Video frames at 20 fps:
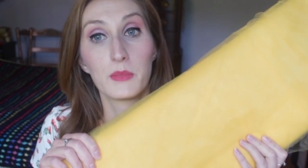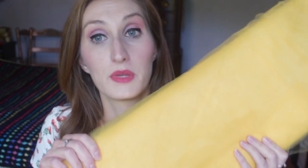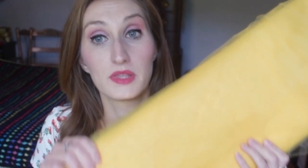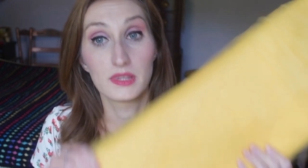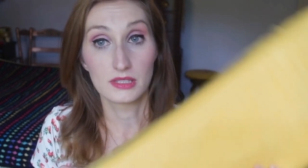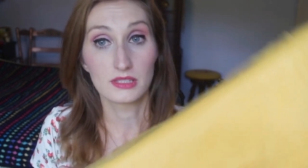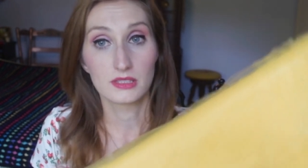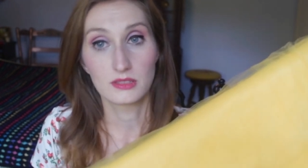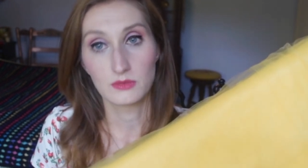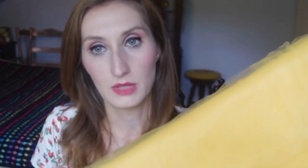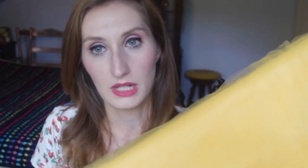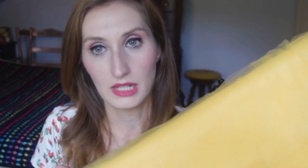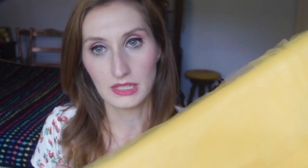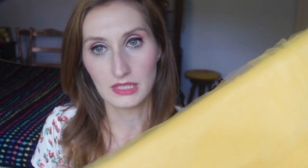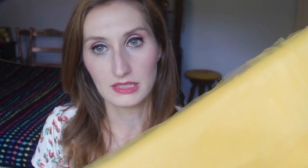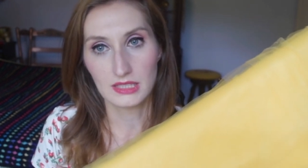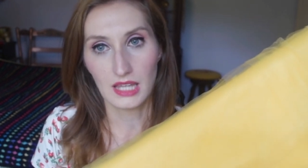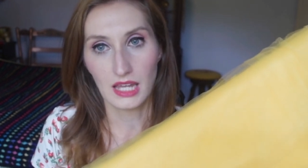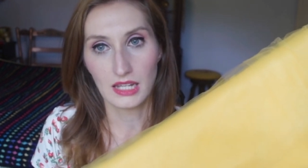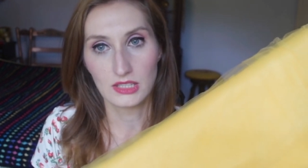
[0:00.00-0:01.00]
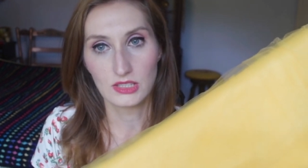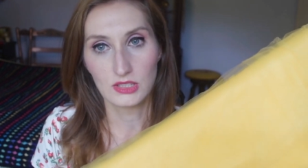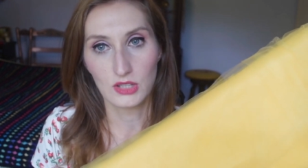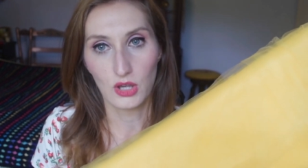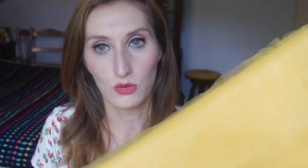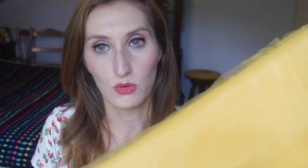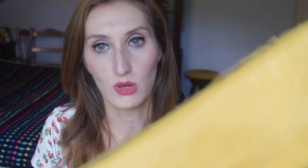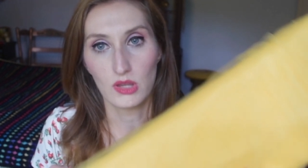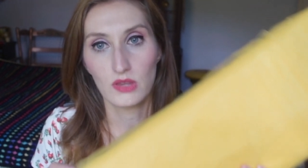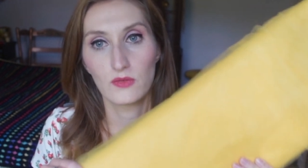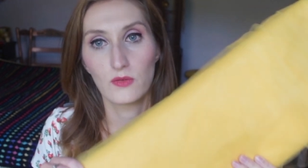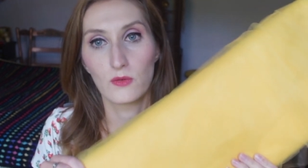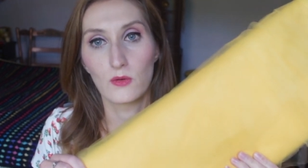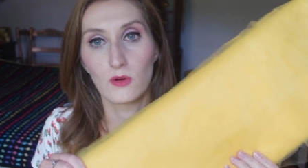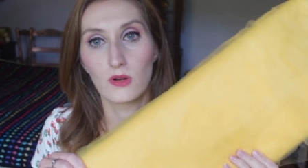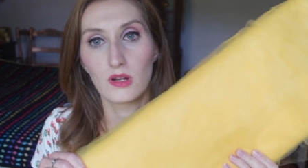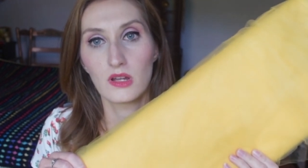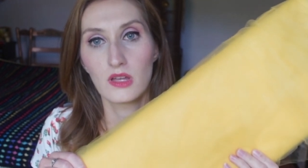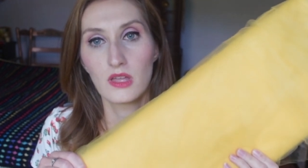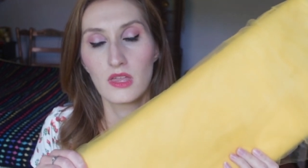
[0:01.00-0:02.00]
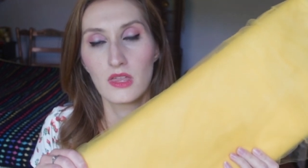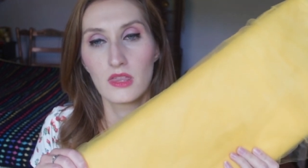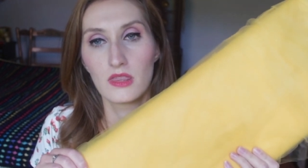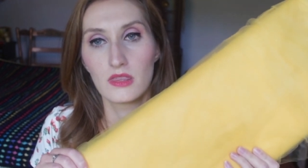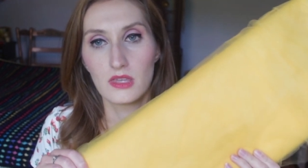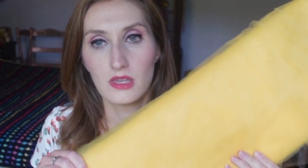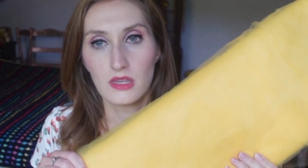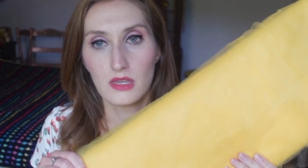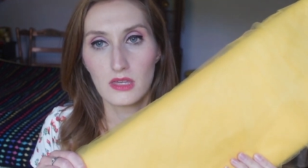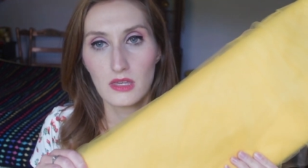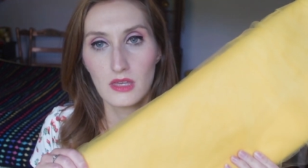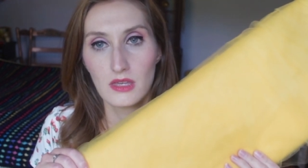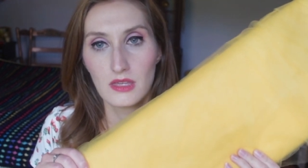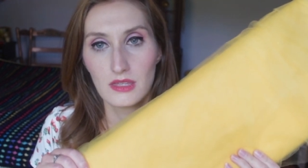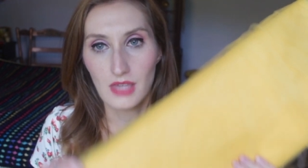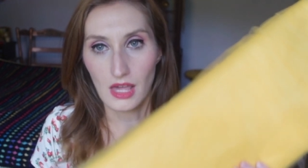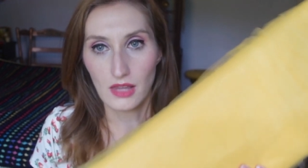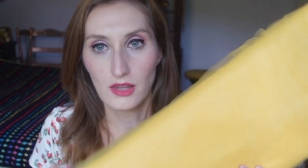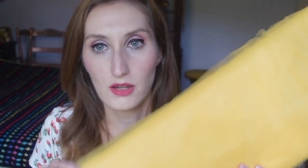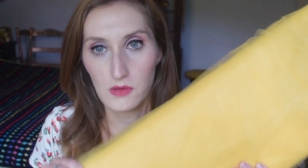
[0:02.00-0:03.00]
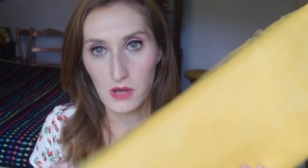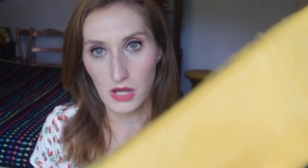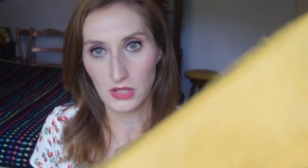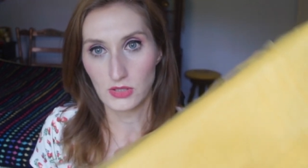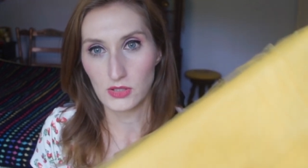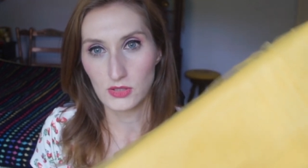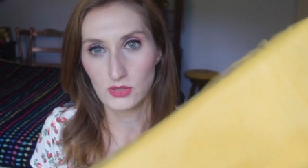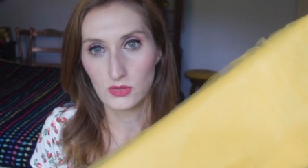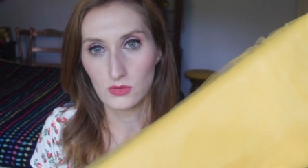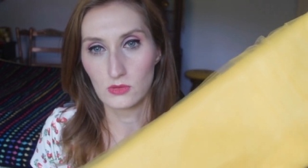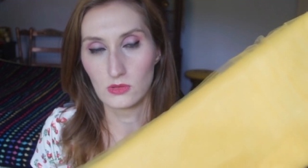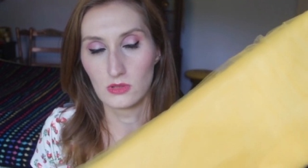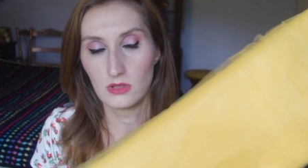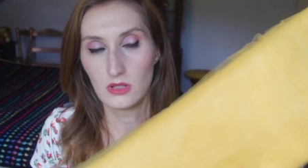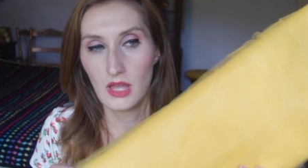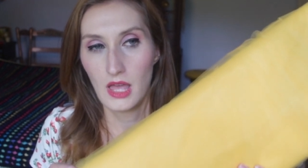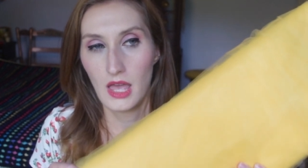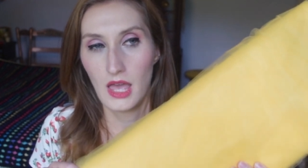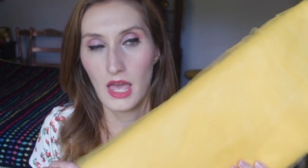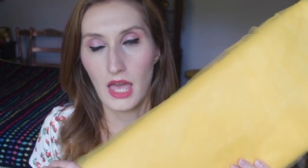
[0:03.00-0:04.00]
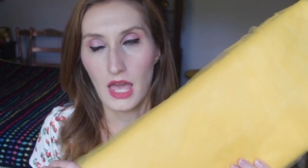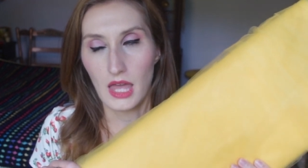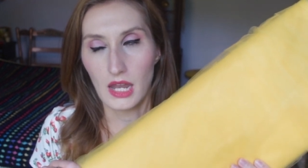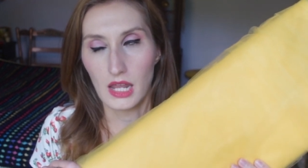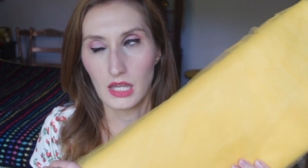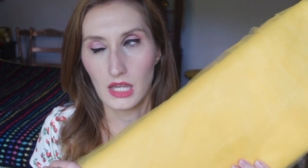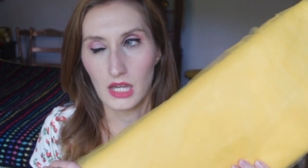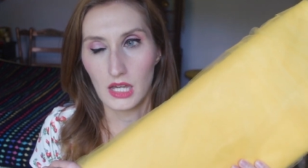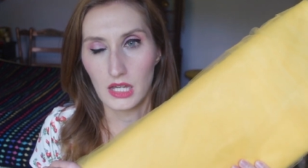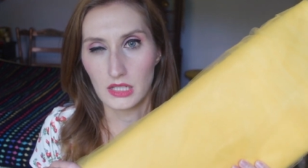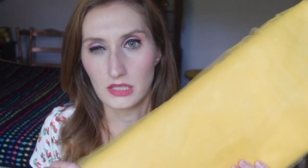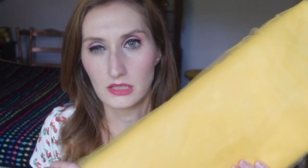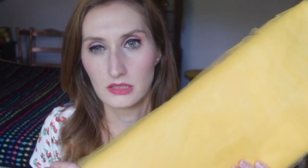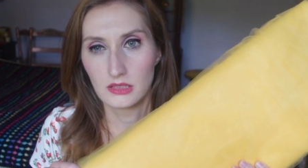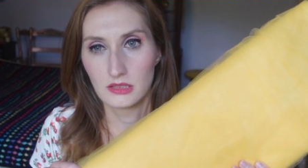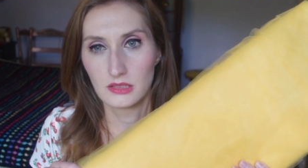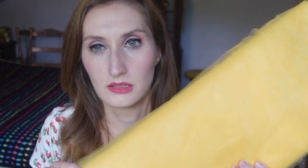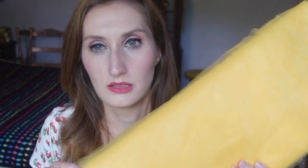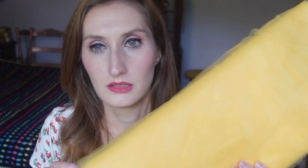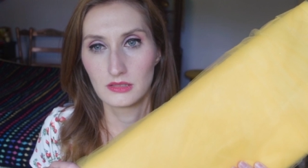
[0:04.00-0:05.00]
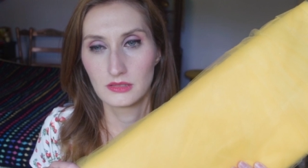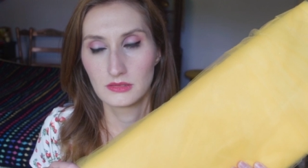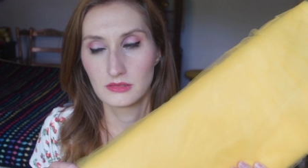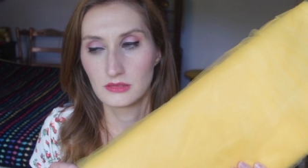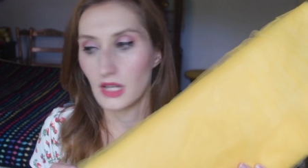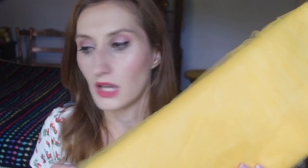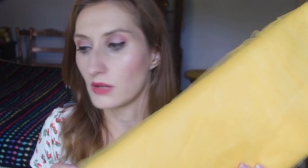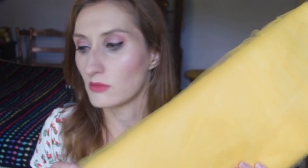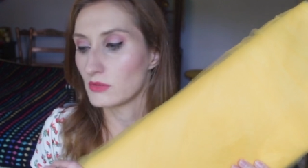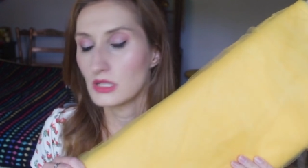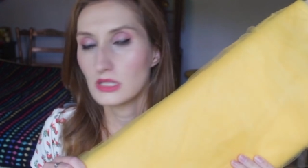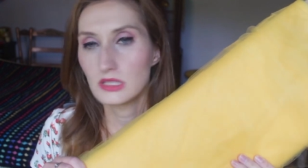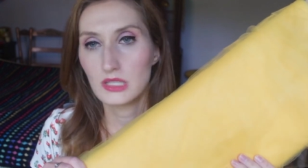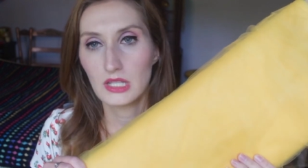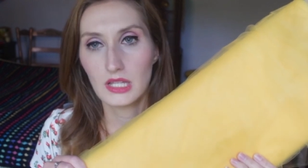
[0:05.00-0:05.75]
but this is what I decided to go with for the yellow under tulle, and I got, I want to